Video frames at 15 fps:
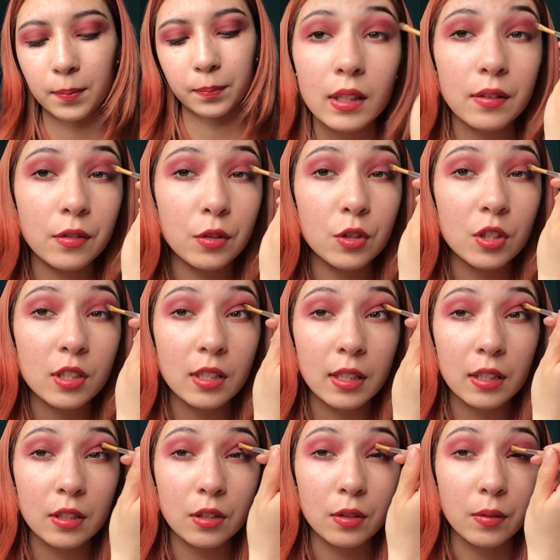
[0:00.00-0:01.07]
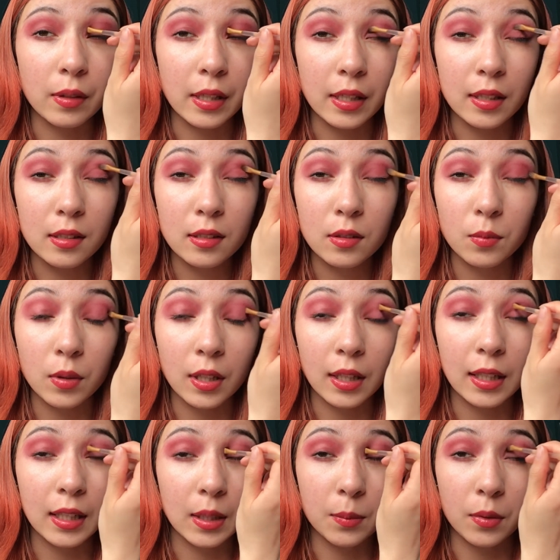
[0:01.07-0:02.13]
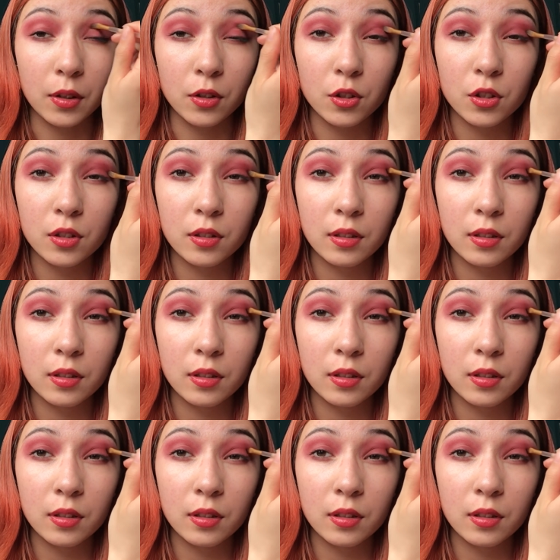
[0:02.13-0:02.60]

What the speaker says: If you just like do this with a clean brush